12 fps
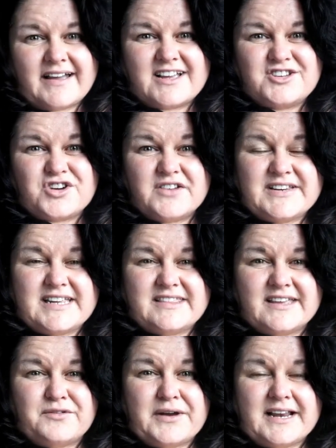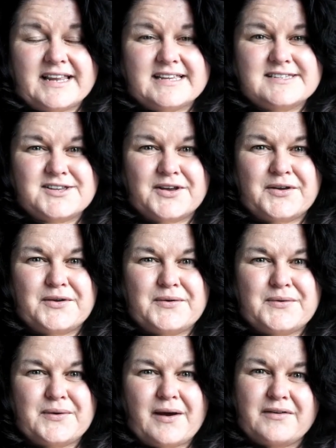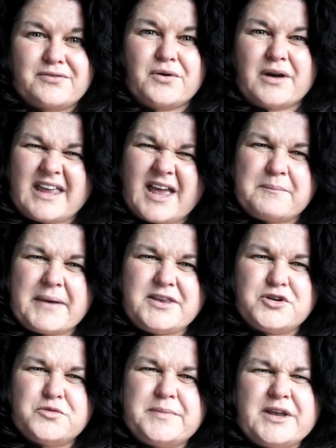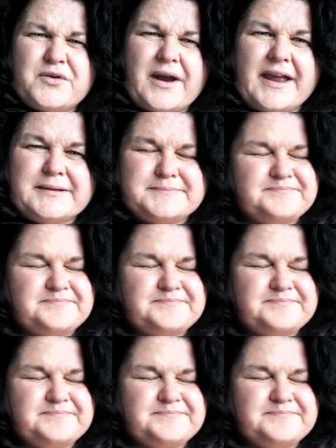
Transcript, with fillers: I can drive anything really, so I thought, yeah, manual would be great.